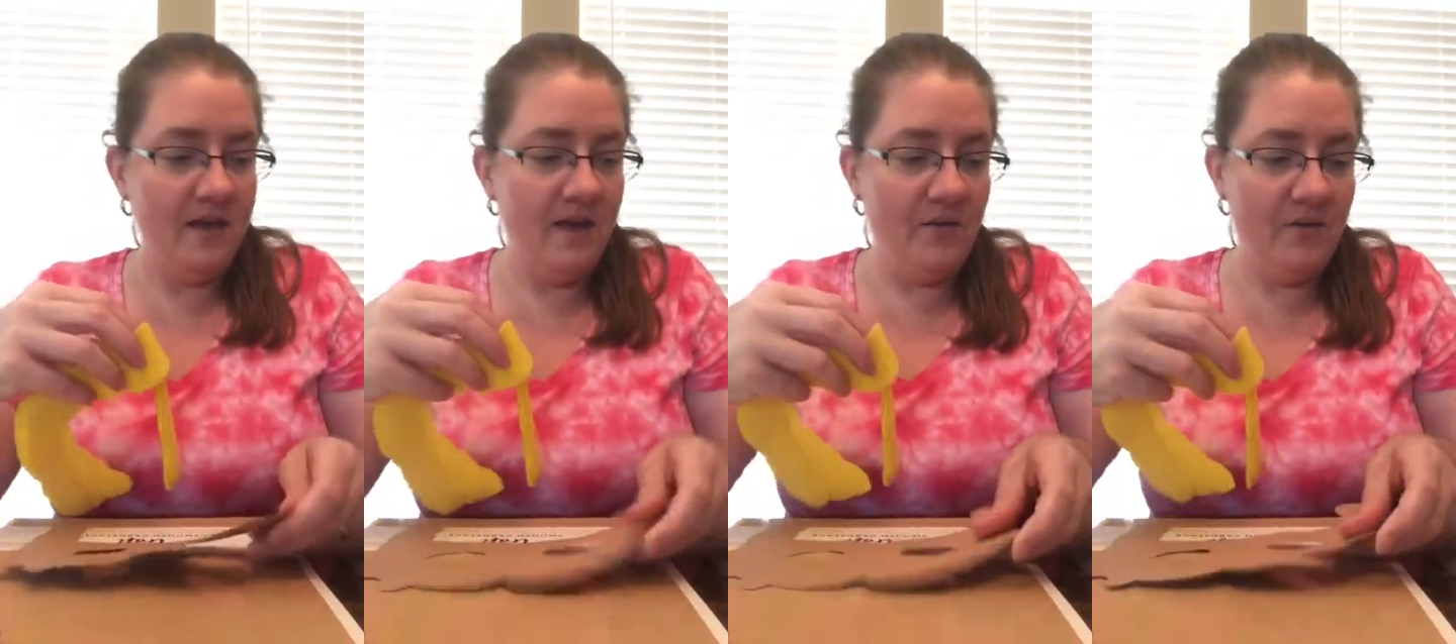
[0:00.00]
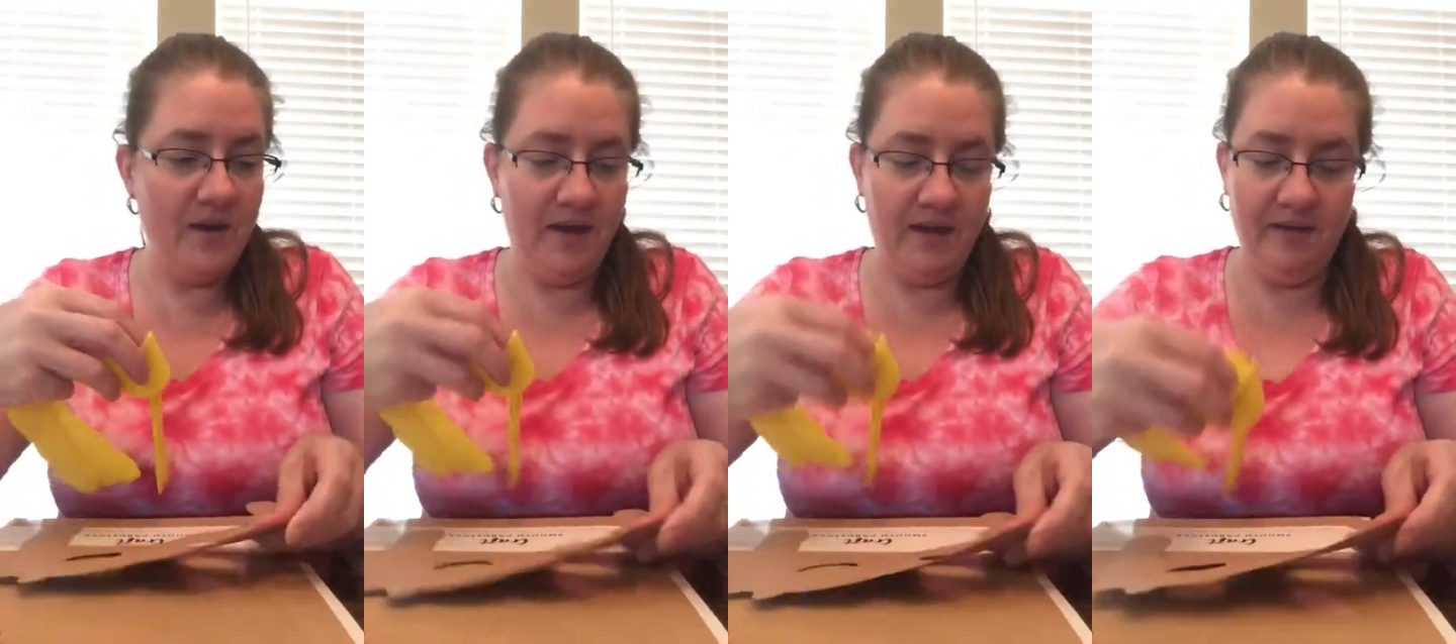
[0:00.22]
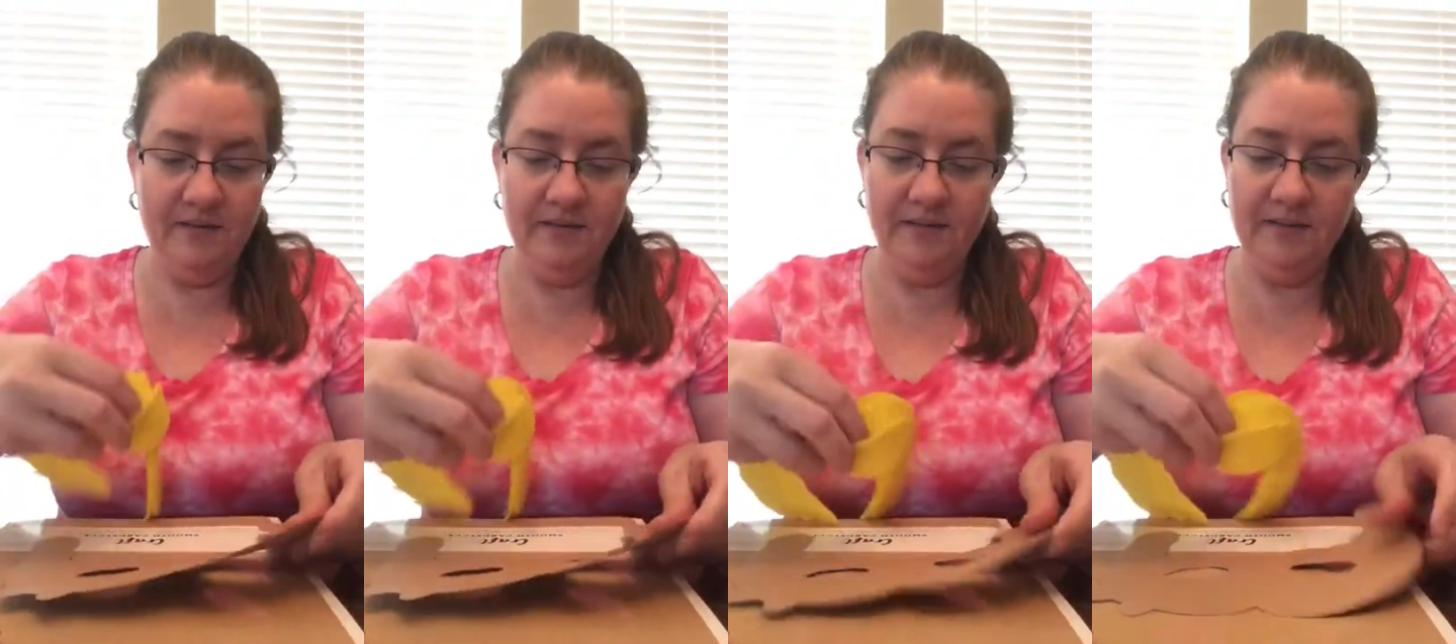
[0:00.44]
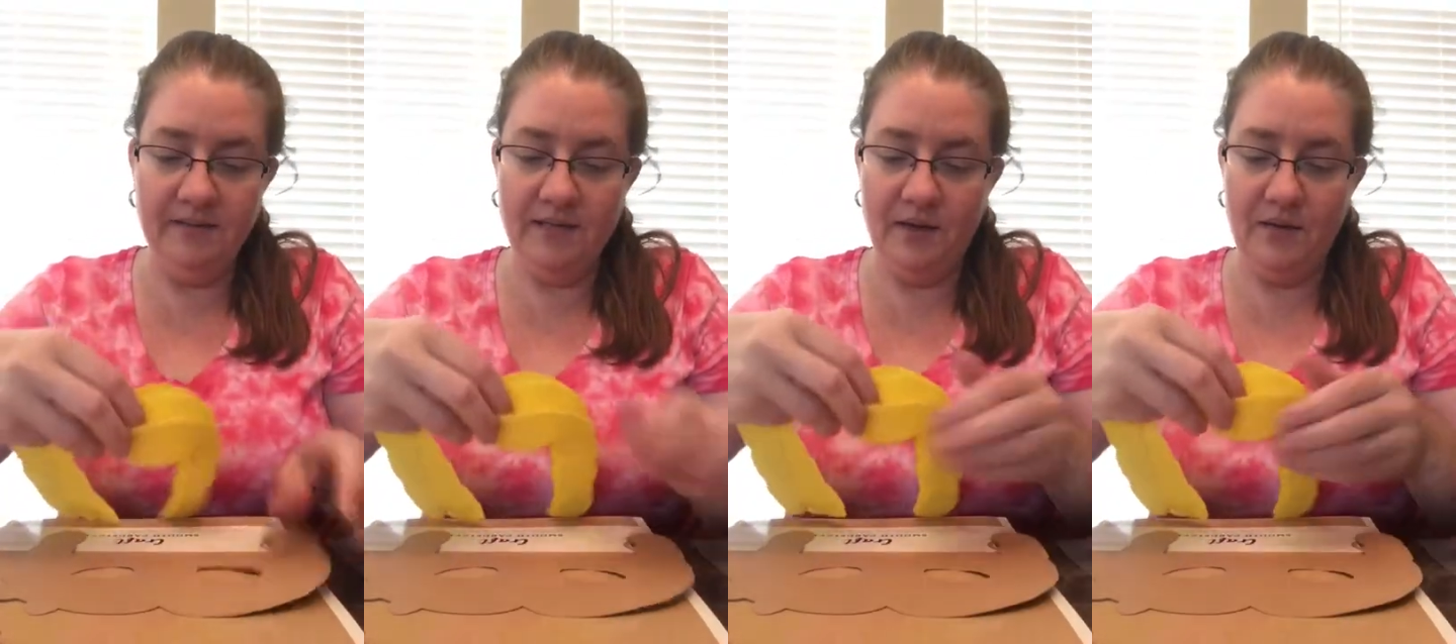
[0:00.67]
Okay,
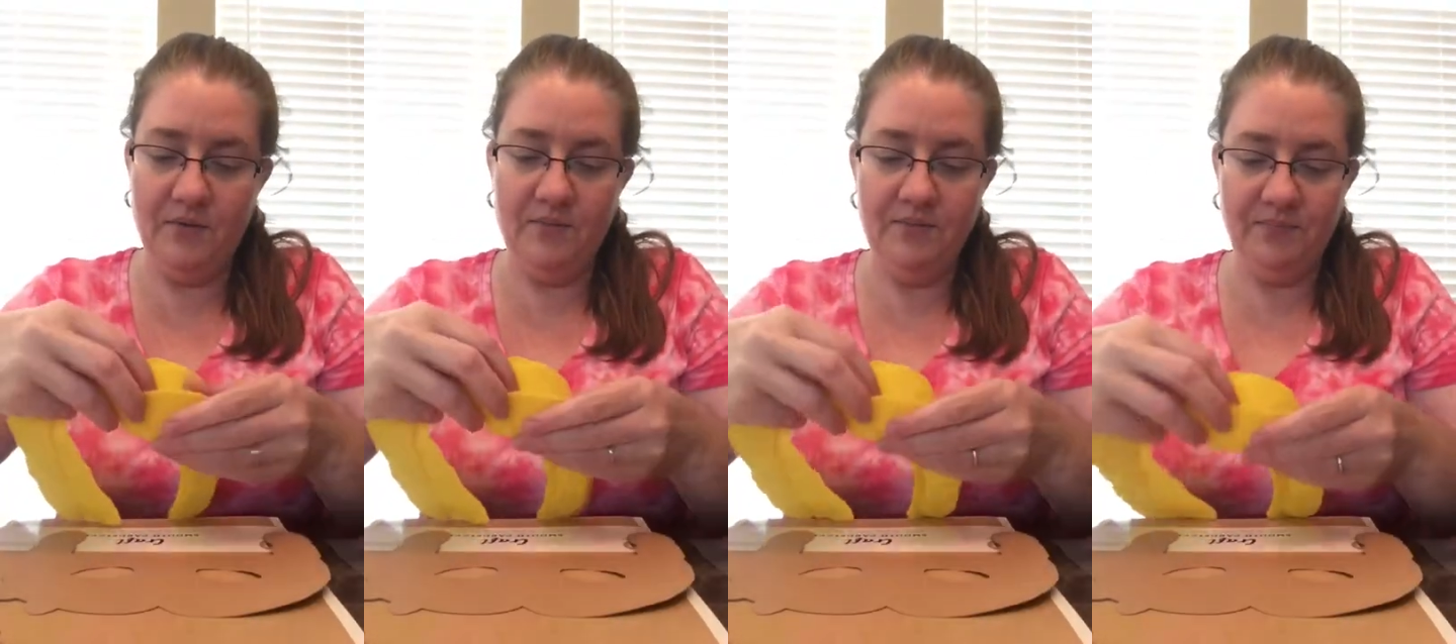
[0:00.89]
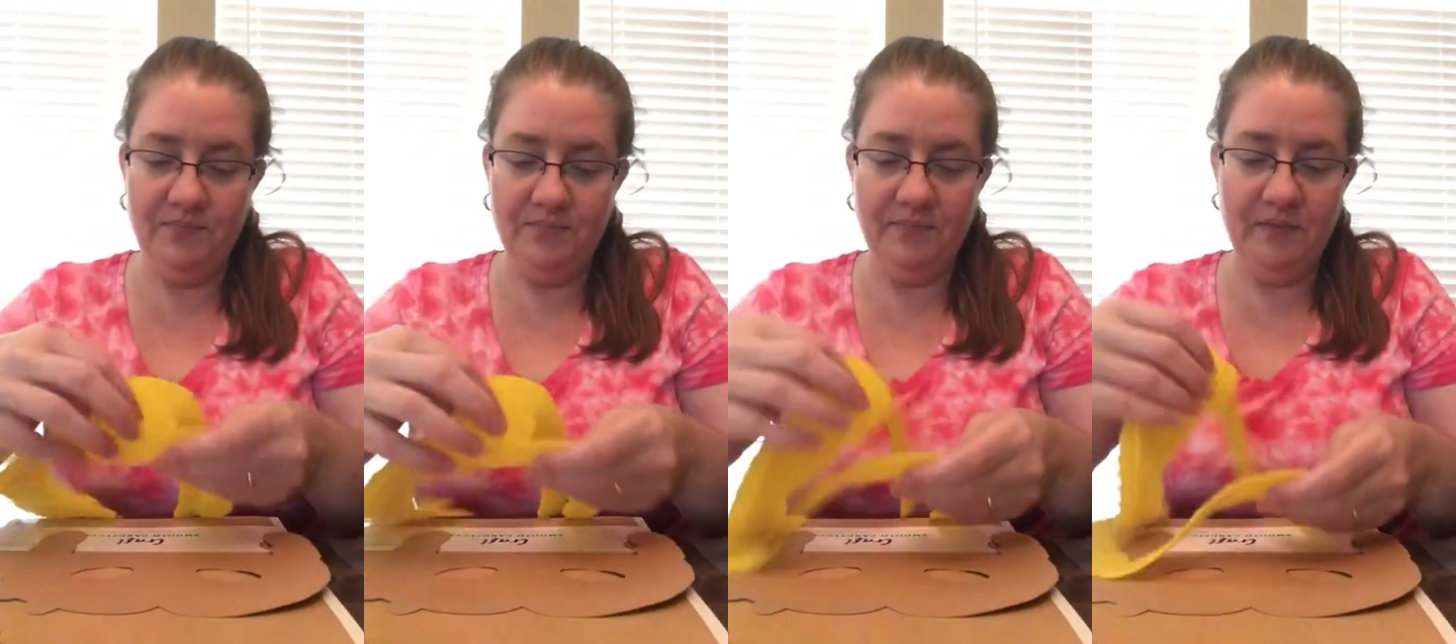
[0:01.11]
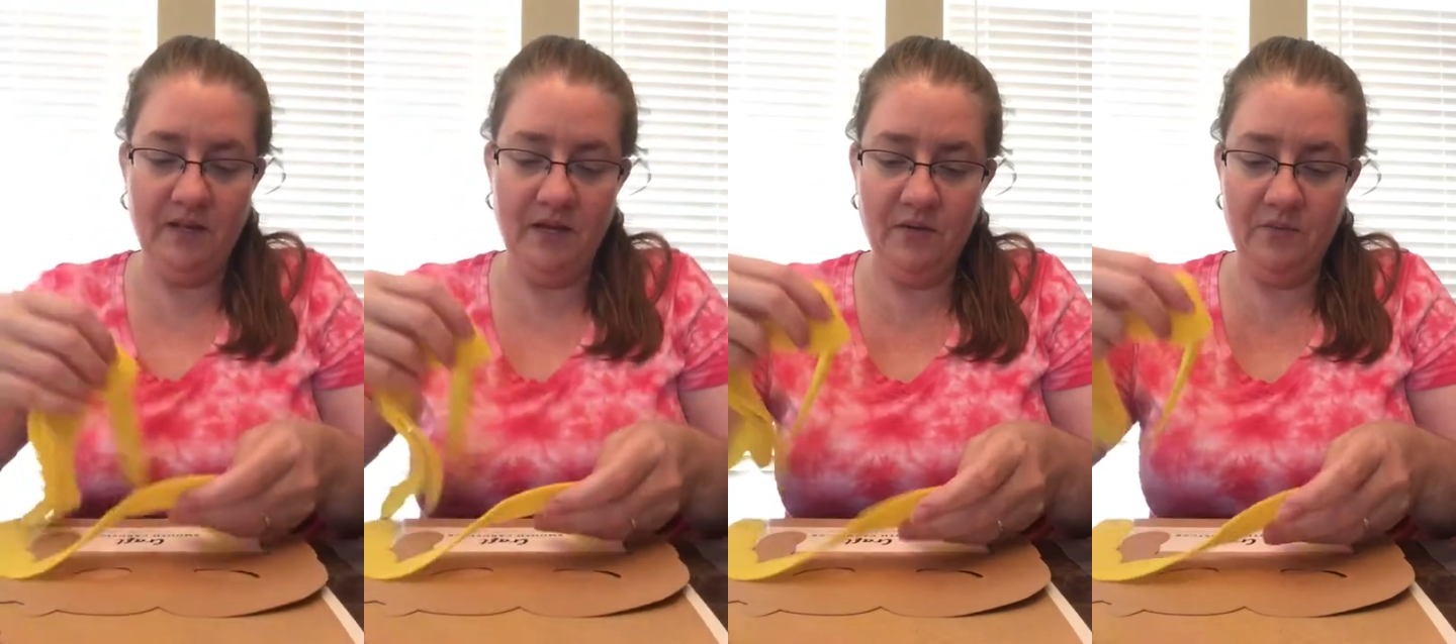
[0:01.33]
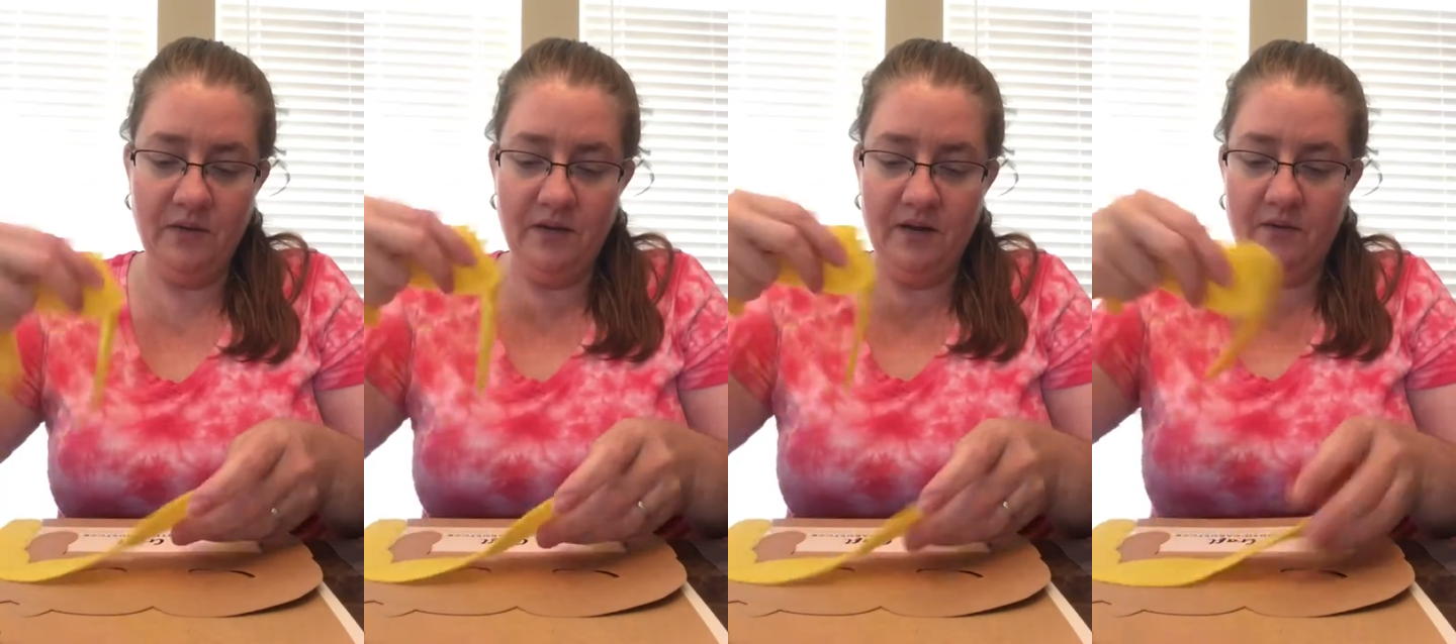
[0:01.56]
so
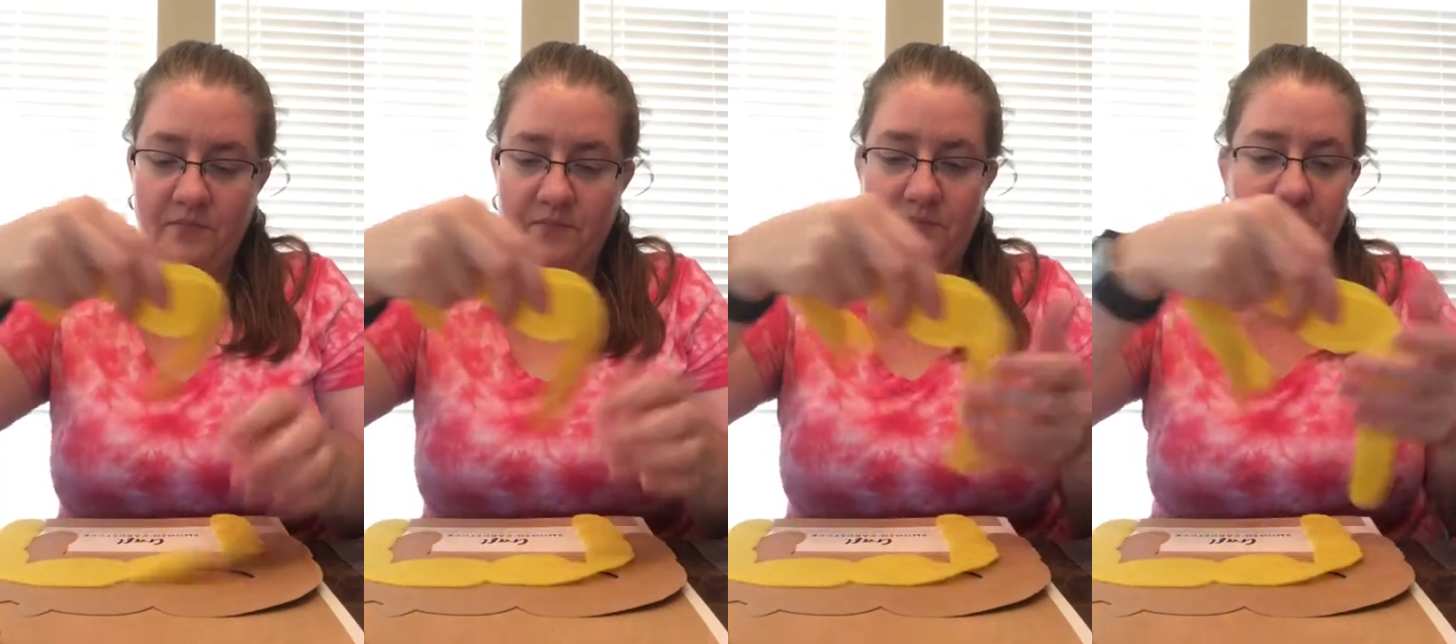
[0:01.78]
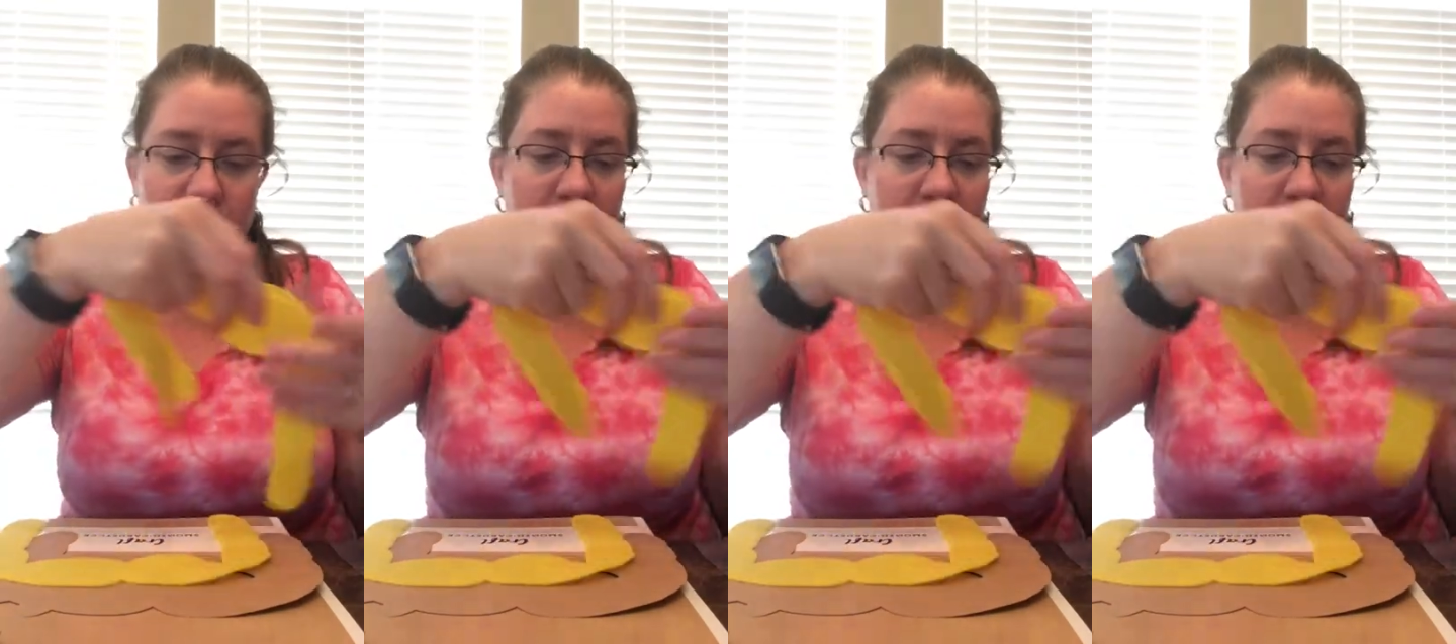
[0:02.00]
here we go.